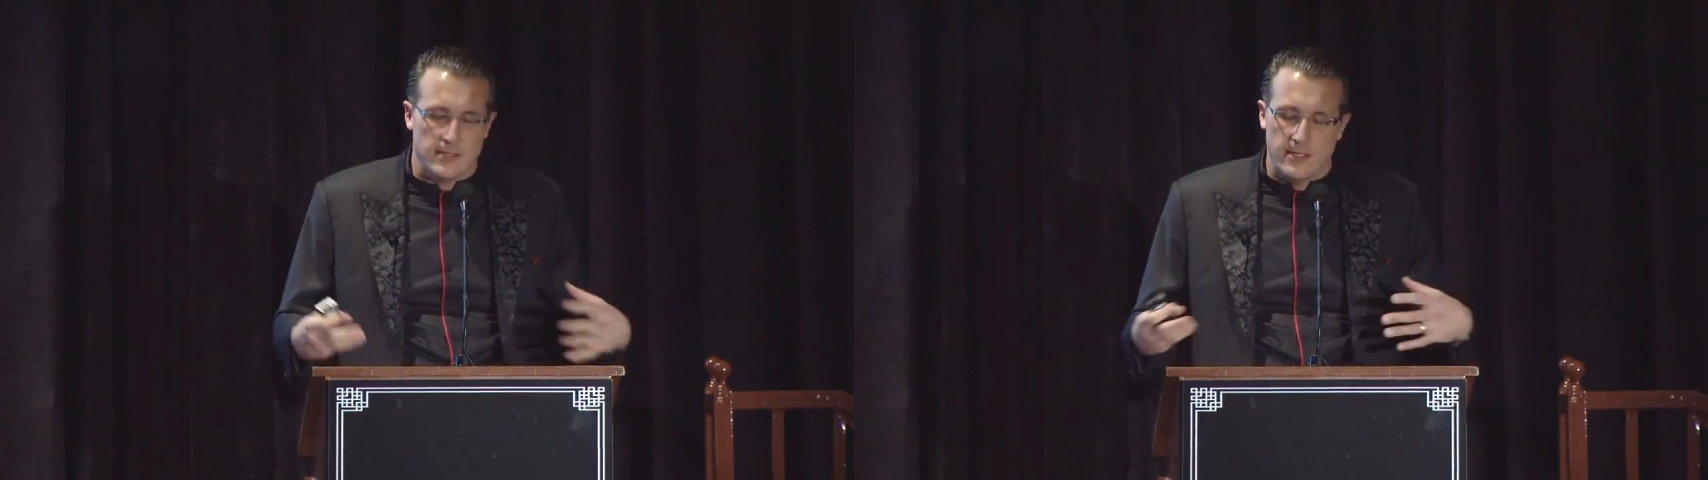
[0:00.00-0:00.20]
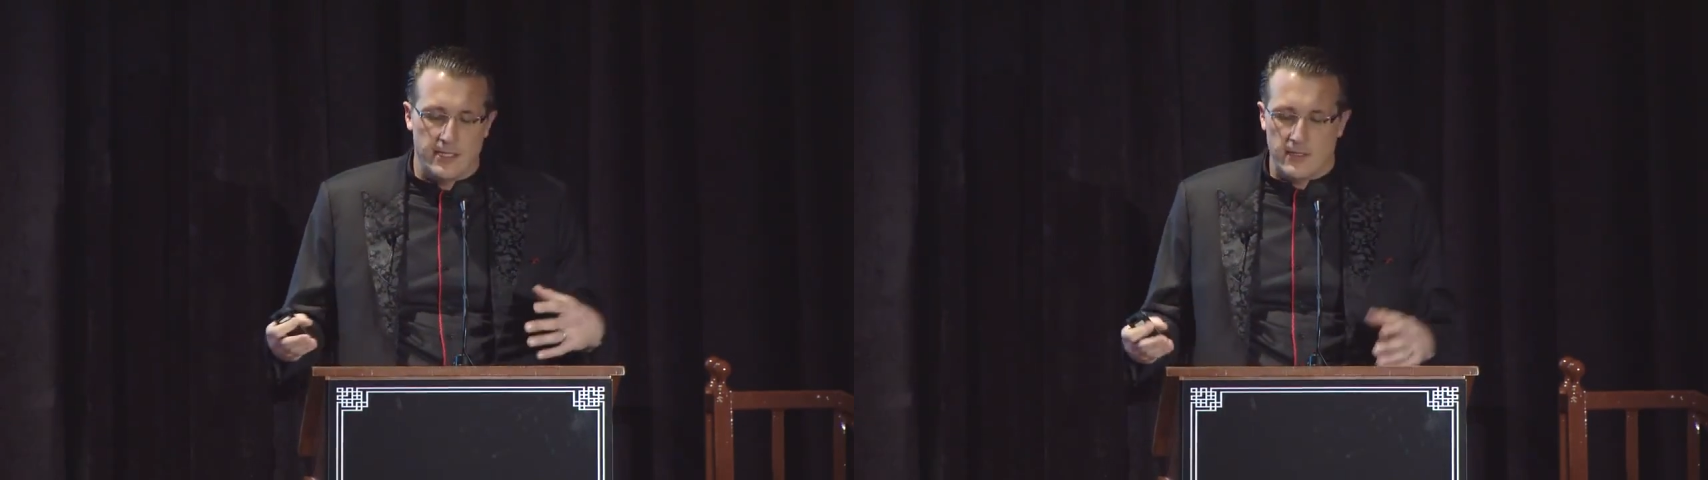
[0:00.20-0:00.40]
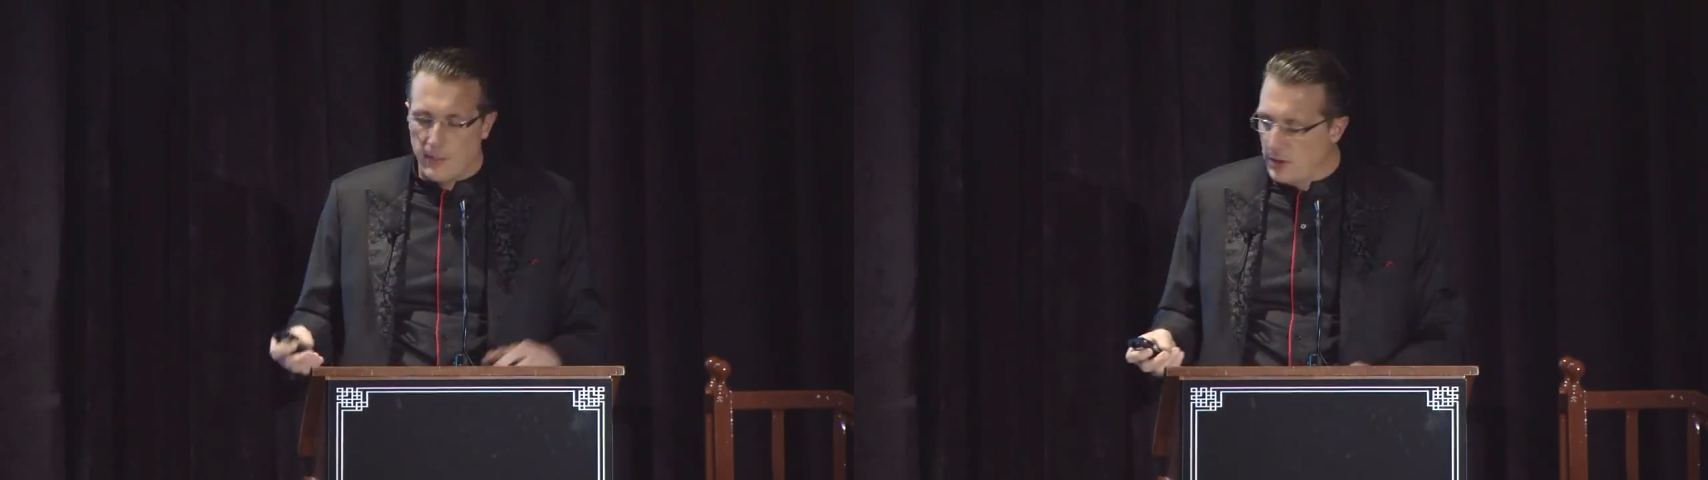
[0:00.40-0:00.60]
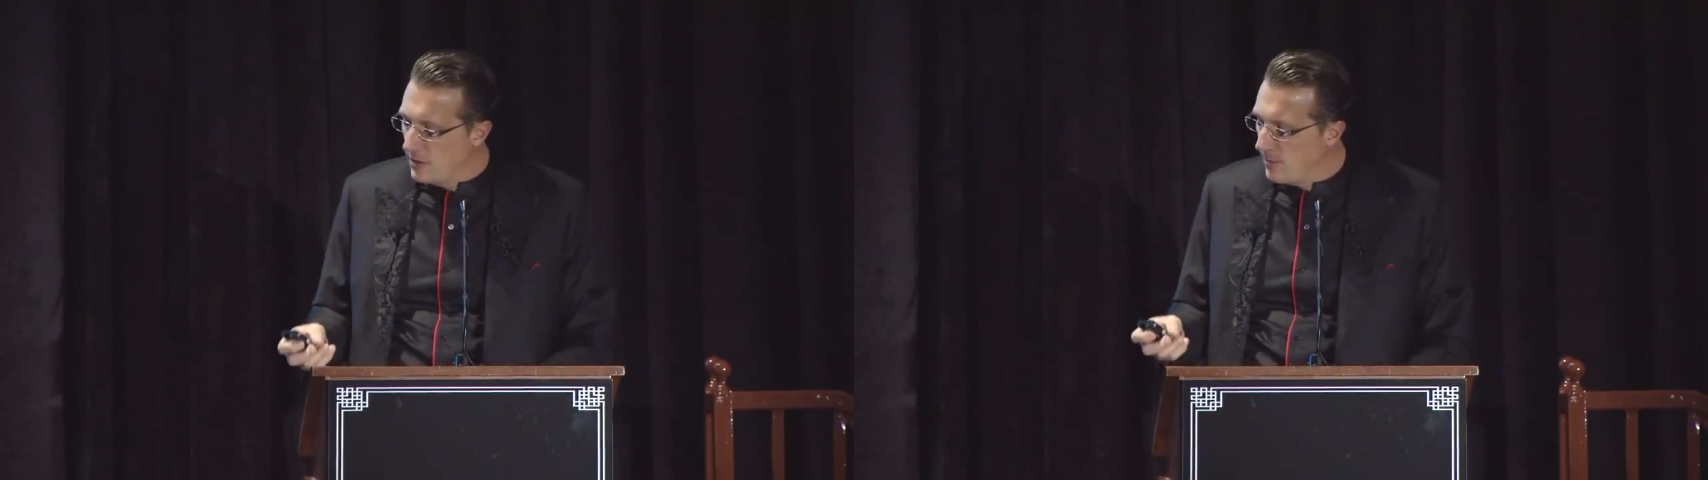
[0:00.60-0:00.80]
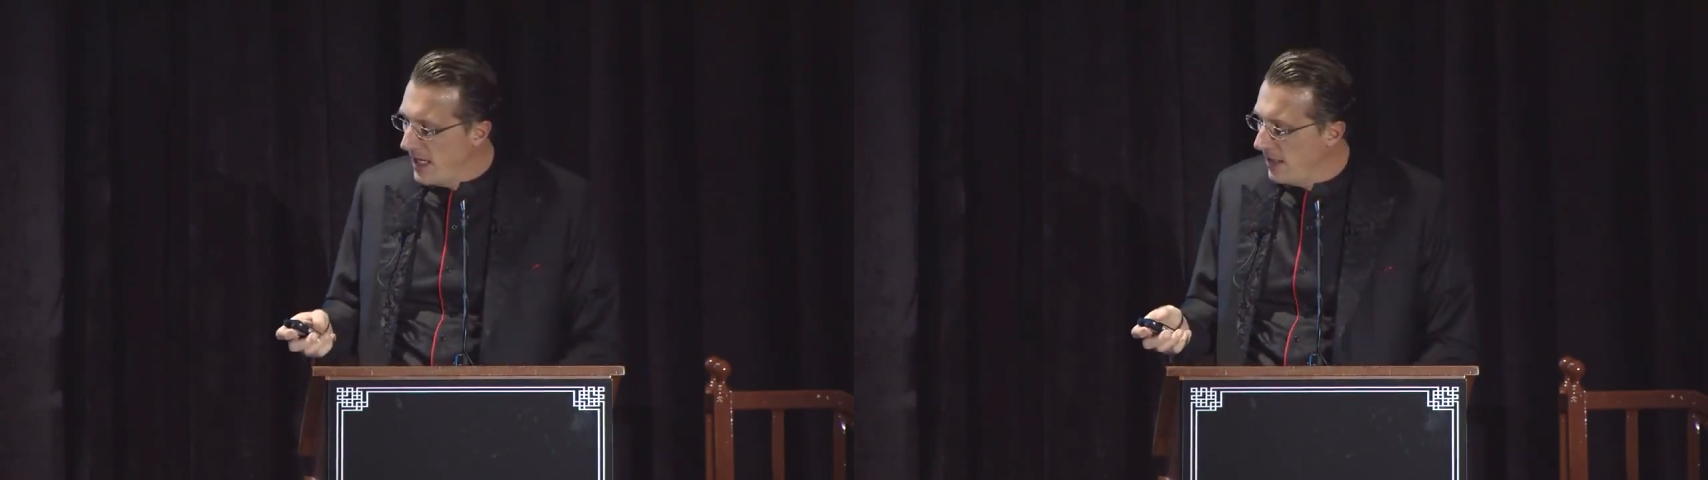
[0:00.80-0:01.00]
Larry Summers
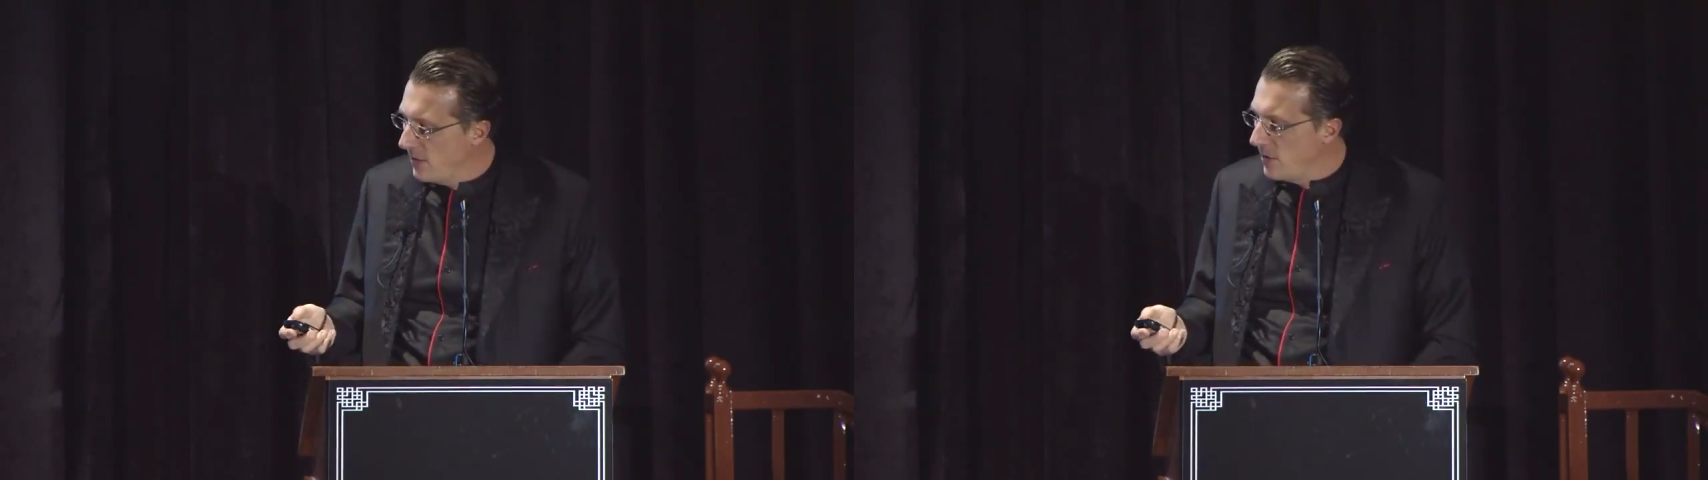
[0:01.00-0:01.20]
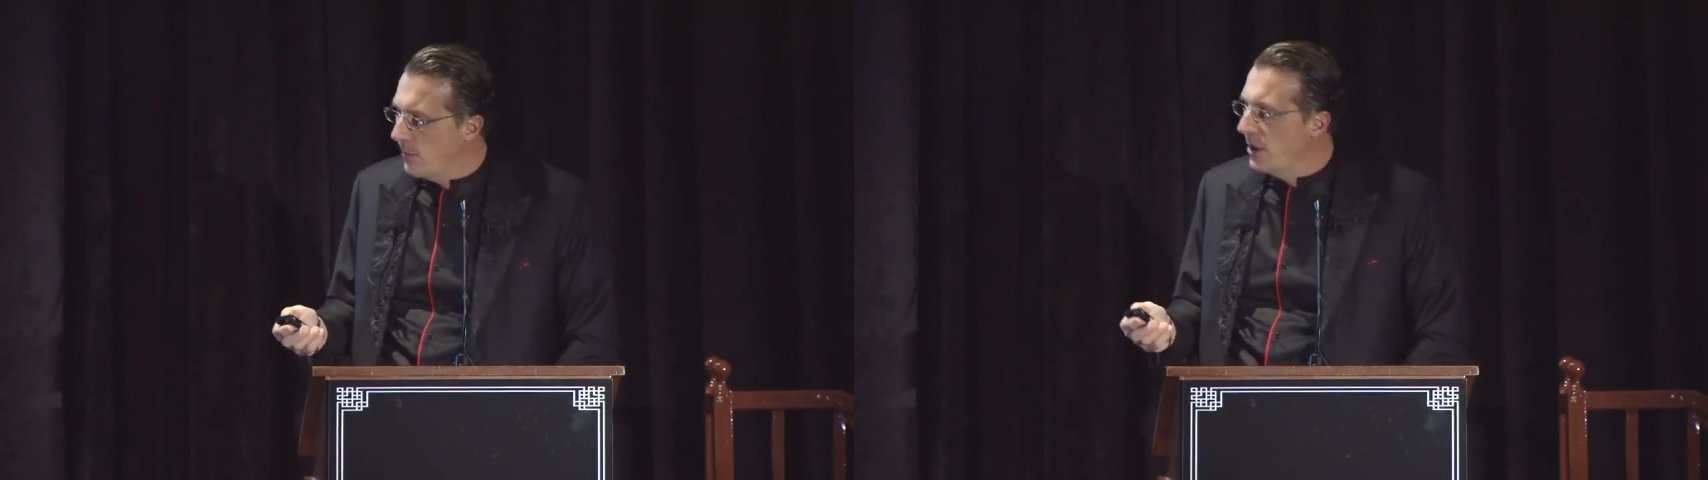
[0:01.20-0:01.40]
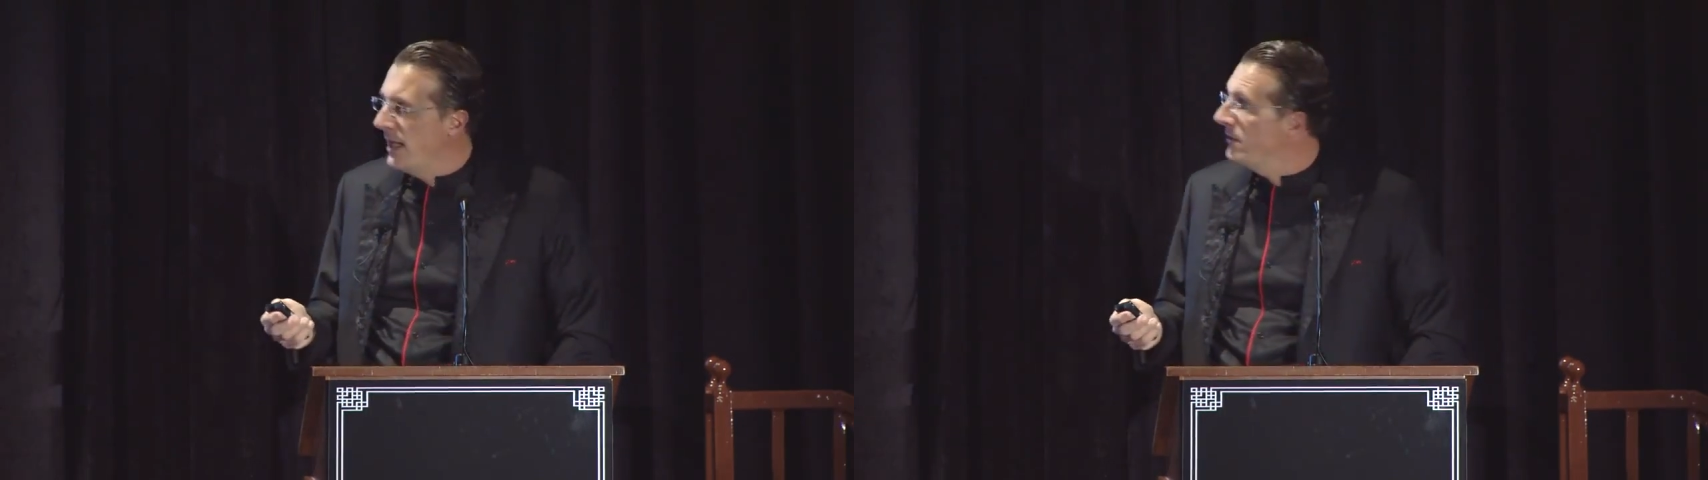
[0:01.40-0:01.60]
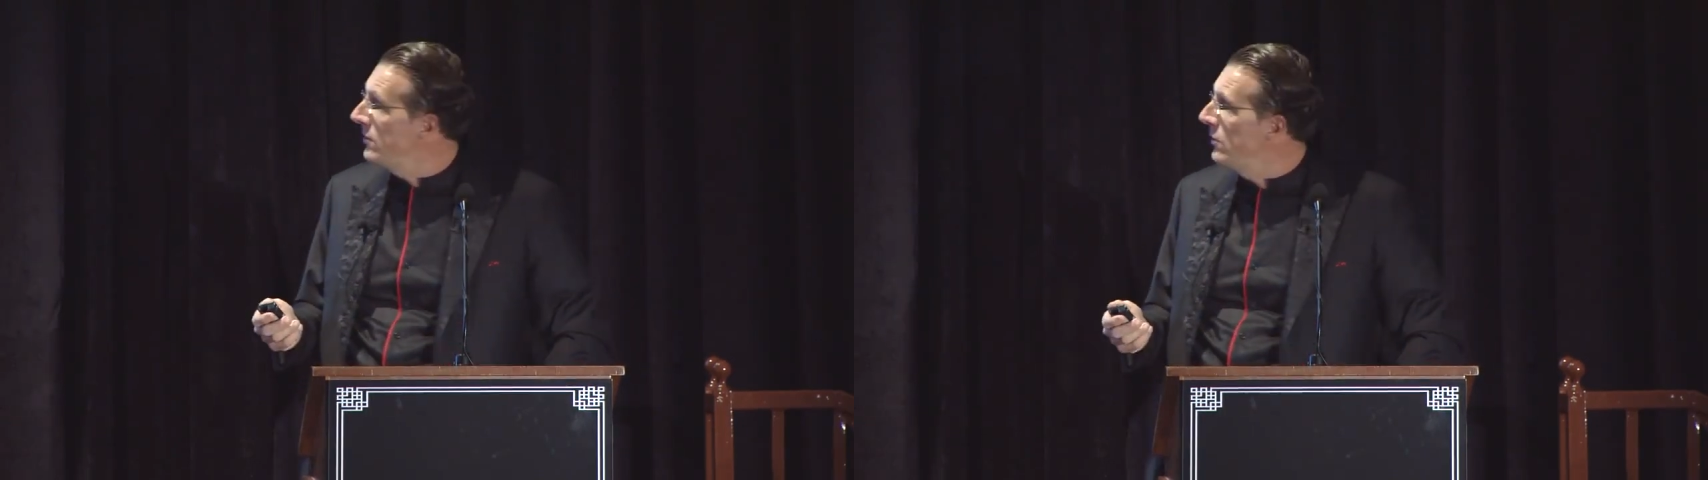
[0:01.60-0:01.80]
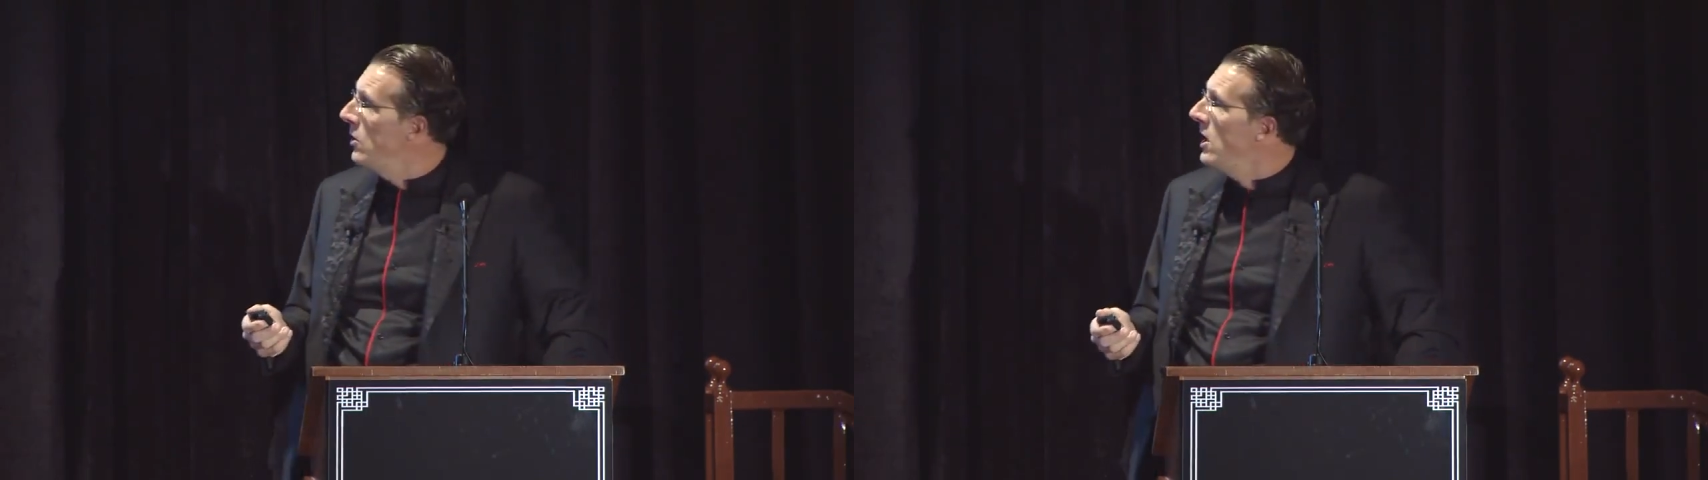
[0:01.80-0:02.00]
is banging the drum on that
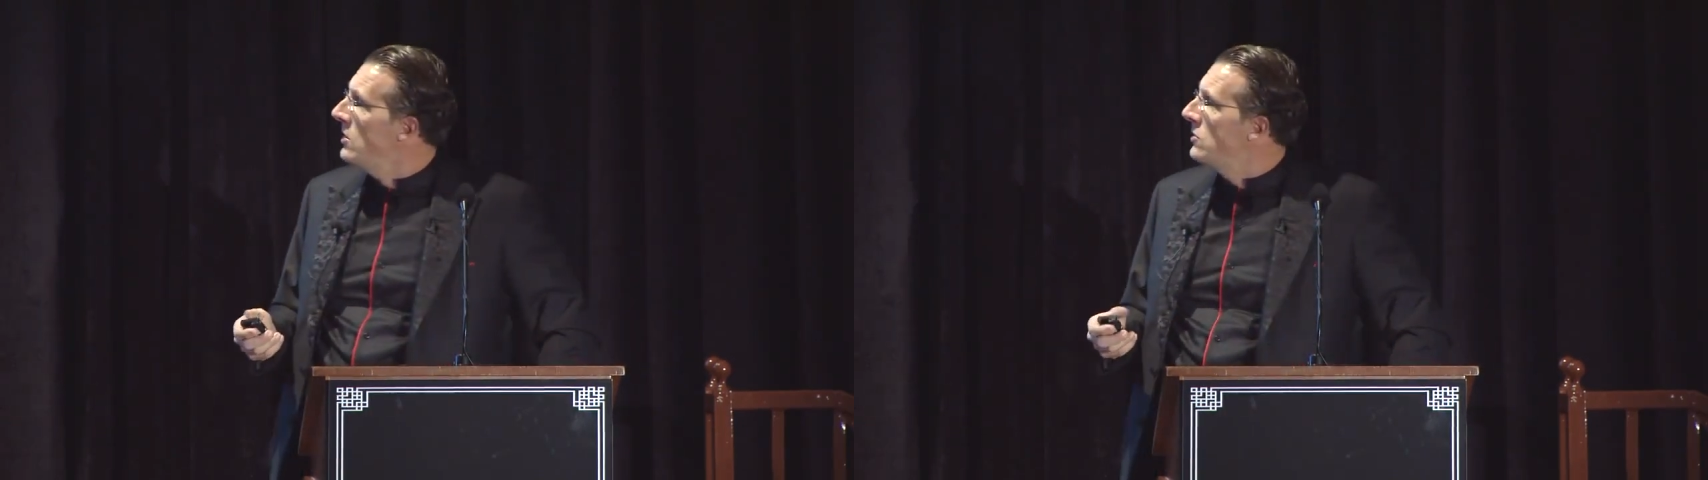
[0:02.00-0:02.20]
too.